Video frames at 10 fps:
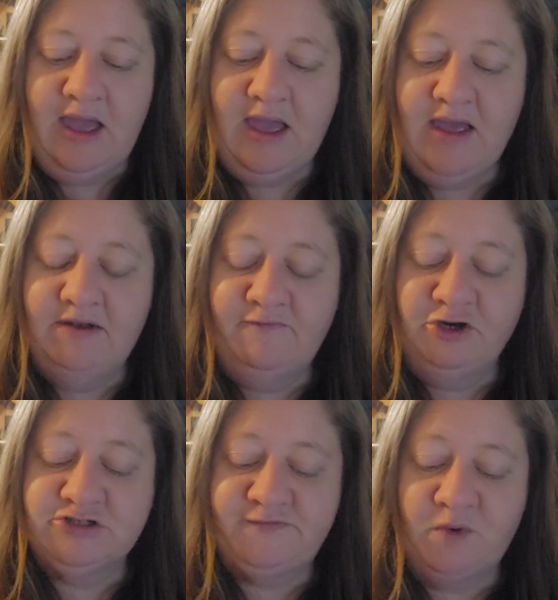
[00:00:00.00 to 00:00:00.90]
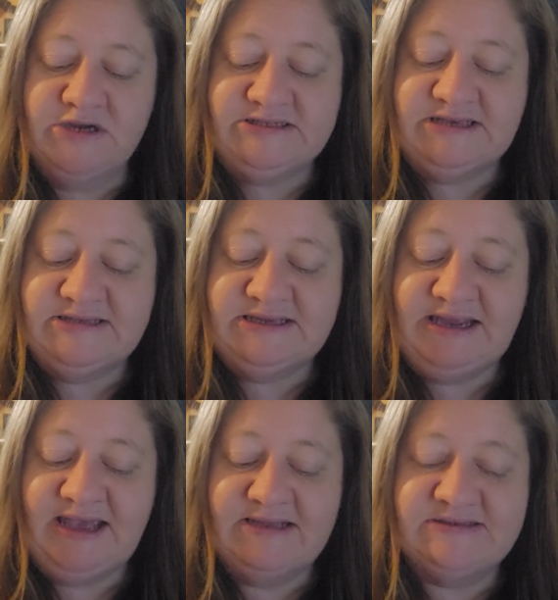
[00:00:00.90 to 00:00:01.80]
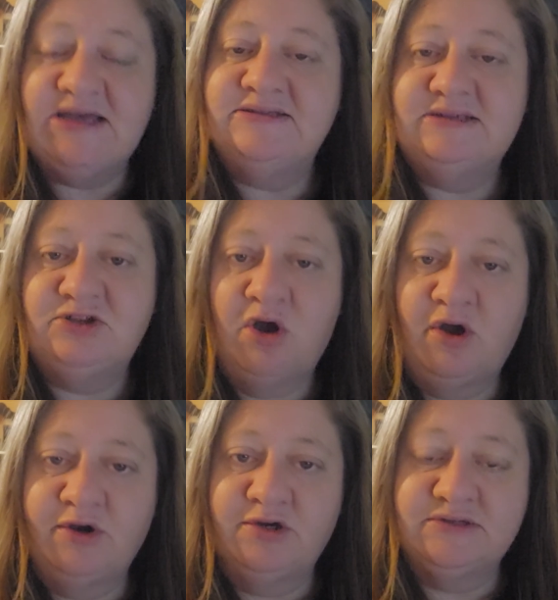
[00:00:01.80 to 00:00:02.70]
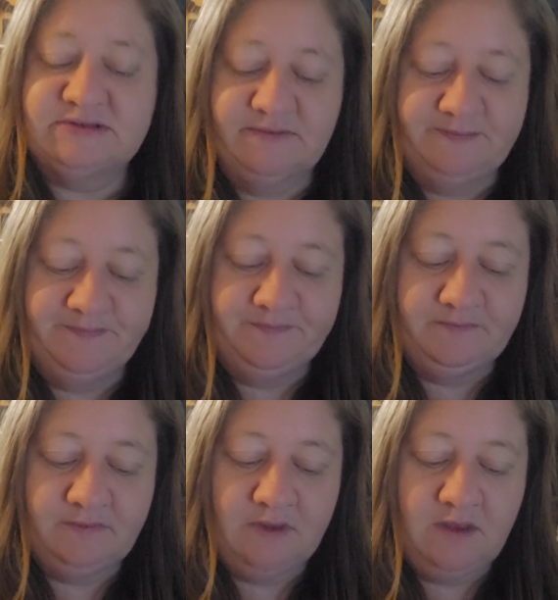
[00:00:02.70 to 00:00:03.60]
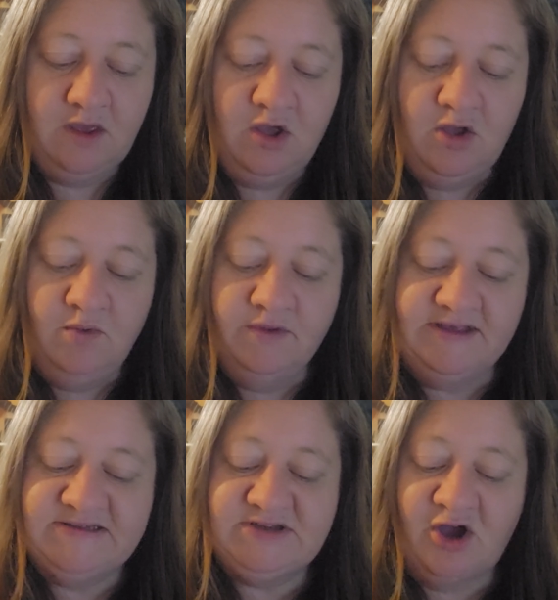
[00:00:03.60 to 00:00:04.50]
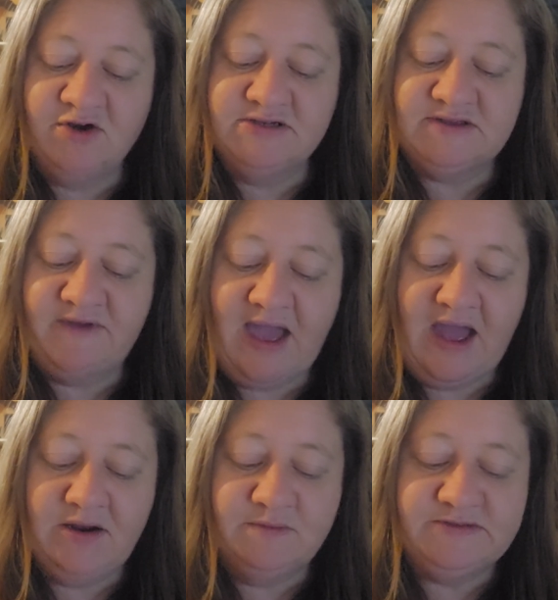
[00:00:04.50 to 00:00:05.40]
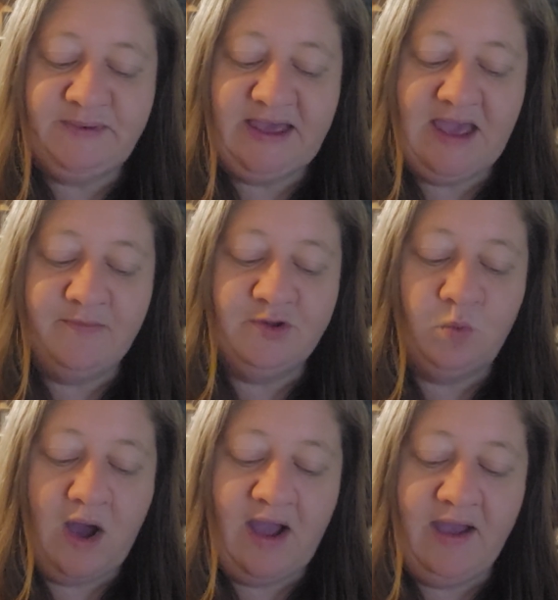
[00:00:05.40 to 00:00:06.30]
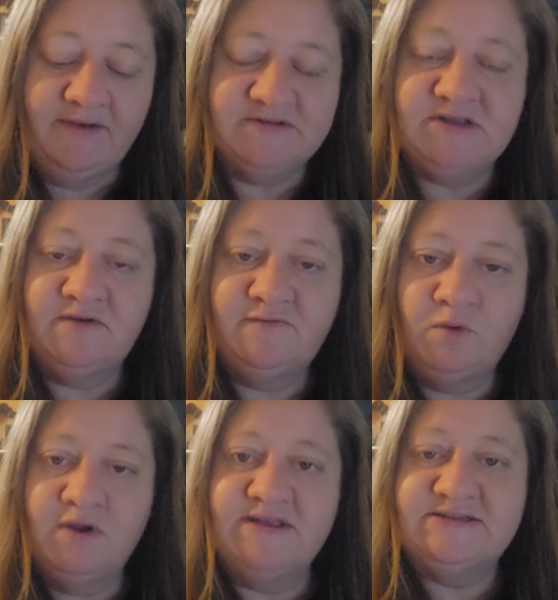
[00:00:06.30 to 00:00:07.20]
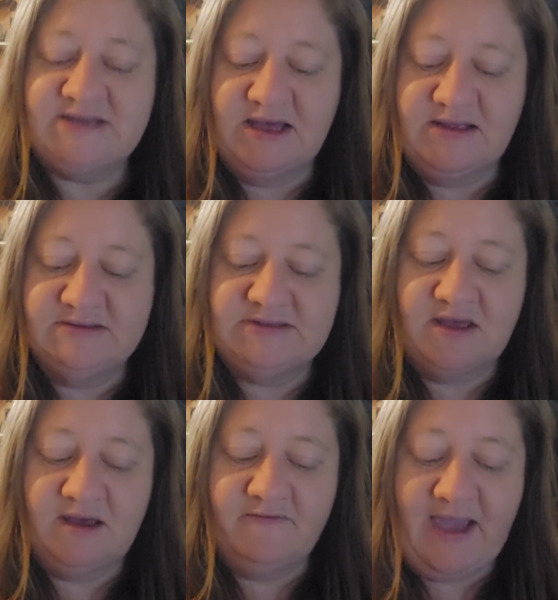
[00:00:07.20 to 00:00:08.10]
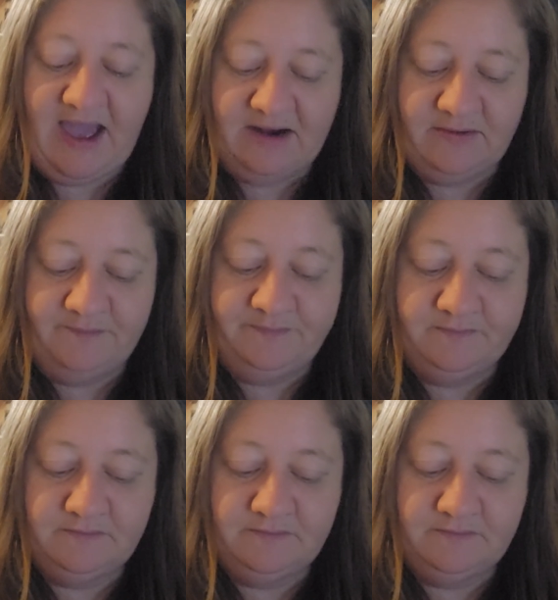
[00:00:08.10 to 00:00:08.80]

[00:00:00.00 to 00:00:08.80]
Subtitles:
And verse 4, it says, and he had sons and daughters. Well, these daughters of Adam's became the wives for the sons of Adam.